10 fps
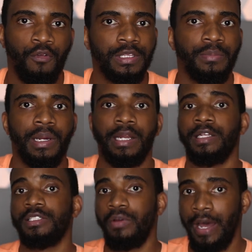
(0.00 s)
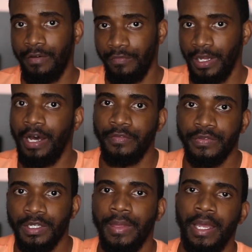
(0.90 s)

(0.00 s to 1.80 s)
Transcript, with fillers: with the money that you have left